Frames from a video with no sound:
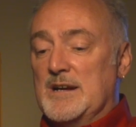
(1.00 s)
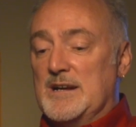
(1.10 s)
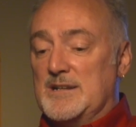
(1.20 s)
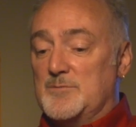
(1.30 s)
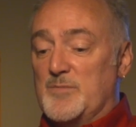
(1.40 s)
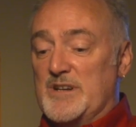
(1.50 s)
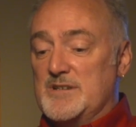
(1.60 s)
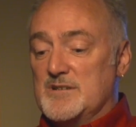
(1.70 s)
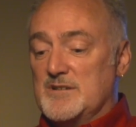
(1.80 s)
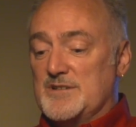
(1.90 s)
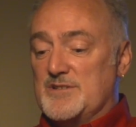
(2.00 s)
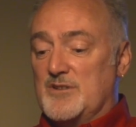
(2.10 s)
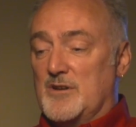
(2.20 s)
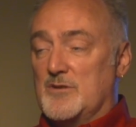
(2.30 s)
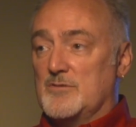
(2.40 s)
My youngest
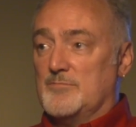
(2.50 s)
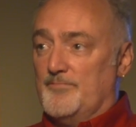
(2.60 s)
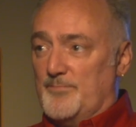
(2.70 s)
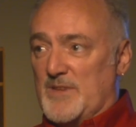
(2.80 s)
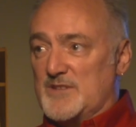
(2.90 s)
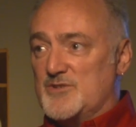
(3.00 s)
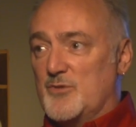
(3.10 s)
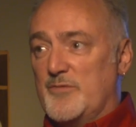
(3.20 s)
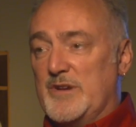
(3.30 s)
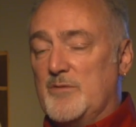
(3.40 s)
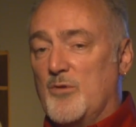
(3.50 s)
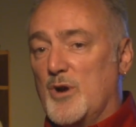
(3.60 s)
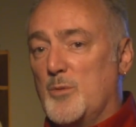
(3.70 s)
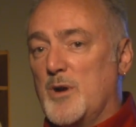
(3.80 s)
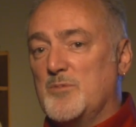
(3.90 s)
daughter, Sophie
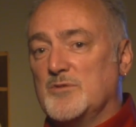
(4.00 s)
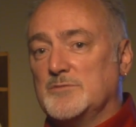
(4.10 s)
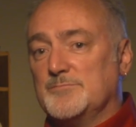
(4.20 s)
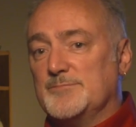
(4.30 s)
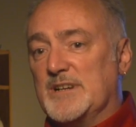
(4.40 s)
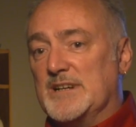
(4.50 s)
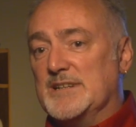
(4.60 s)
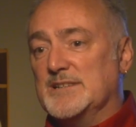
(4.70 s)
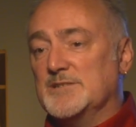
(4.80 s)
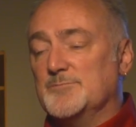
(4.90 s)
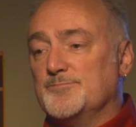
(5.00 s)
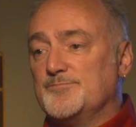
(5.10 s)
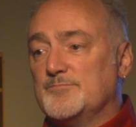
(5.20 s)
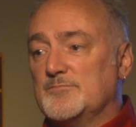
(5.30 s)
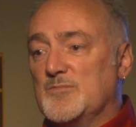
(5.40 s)
Roy Weber,
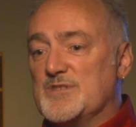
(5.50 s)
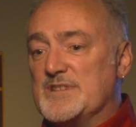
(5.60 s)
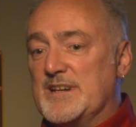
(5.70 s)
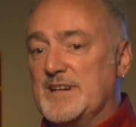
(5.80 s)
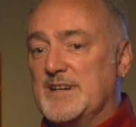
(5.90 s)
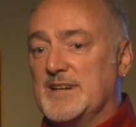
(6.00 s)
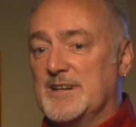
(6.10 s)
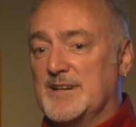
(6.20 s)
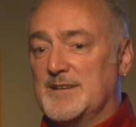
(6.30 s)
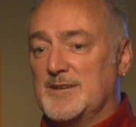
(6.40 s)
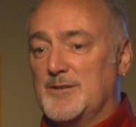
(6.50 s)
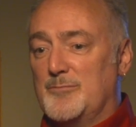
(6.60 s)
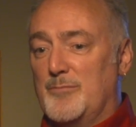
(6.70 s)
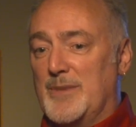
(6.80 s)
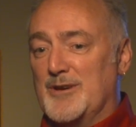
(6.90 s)
was a
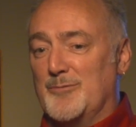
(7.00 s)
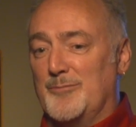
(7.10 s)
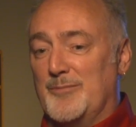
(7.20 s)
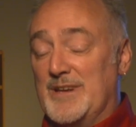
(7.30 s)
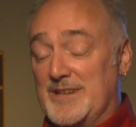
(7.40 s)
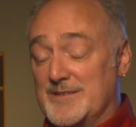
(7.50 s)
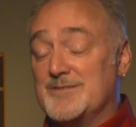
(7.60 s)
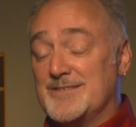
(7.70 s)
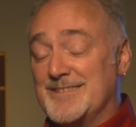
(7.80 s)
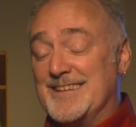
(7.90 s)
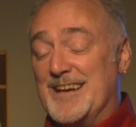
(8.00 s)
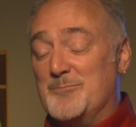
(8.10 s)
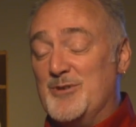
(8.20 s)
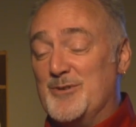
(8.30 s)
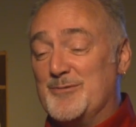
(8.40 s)
is a
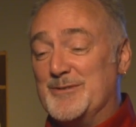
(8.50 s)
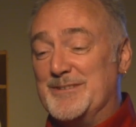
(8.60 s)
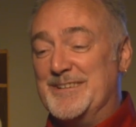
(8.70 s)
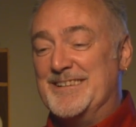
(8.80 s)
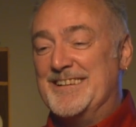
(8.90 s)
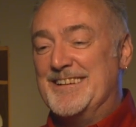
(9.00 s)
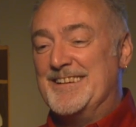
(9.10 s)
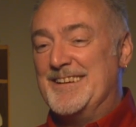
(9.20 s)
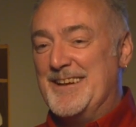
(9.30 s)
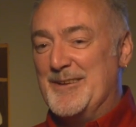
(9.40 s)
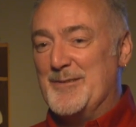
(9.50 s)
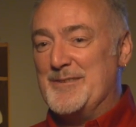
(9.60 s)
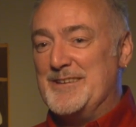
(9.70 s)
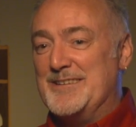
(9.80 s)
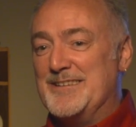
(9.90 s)
beautiful,
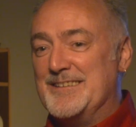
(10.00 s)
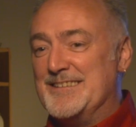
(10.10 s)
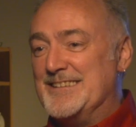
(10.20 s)
healthy,